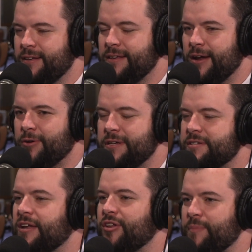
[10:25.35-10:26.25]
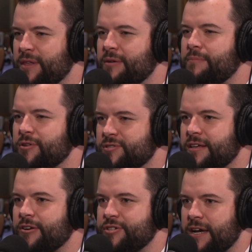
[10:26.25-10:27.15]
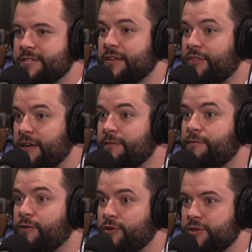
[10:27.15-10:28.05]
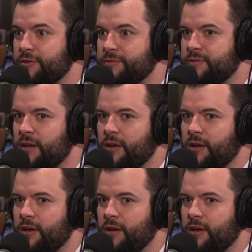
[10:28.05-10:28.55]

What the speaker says: is going to be the most energizing thing for you?